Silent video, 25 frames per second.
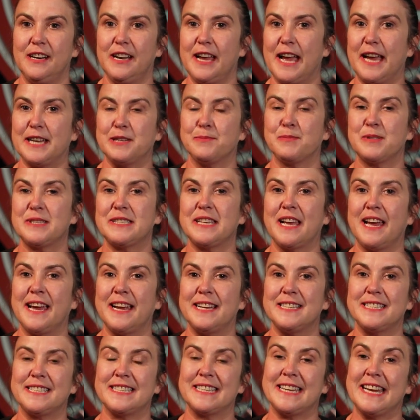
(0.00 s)
Edinburgh
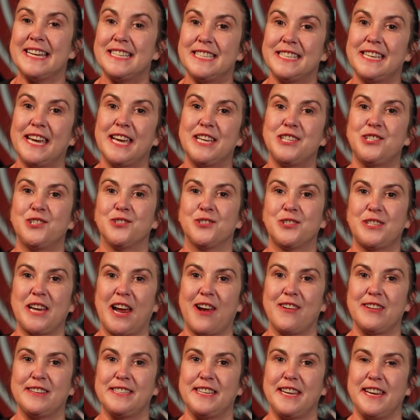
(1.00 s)
Science is an educational
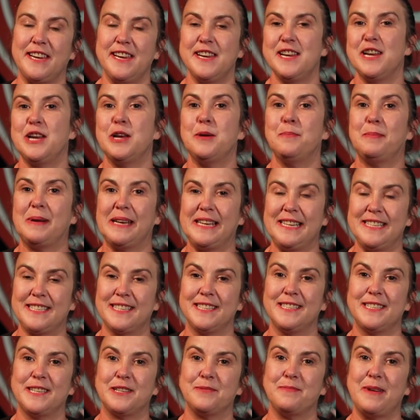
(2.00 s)
charity. Please
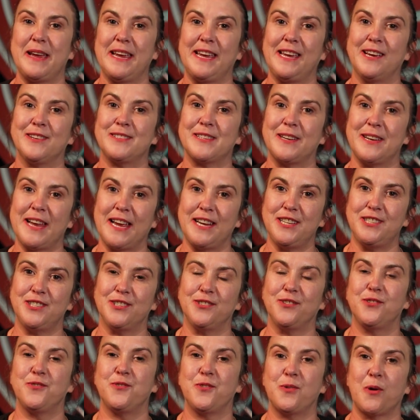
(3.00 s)
consider making a
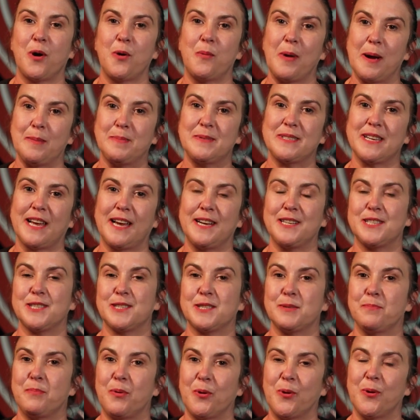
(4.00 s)
donation through our website to
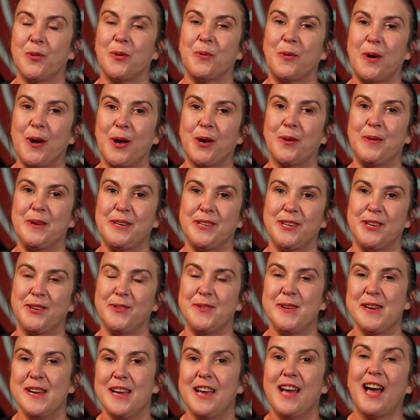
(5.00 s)
support the work we
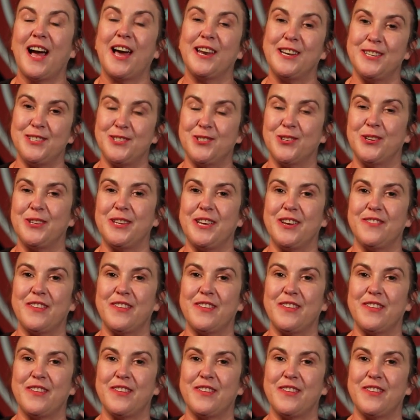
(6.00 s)
do and enjoy the